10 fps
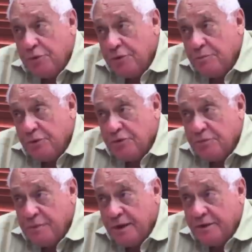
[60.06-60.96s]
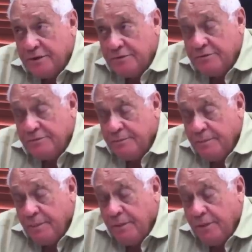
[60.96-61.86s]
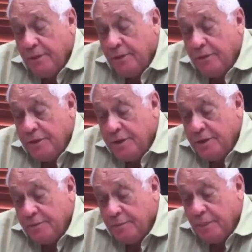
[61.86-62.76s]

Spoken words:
put in perspective the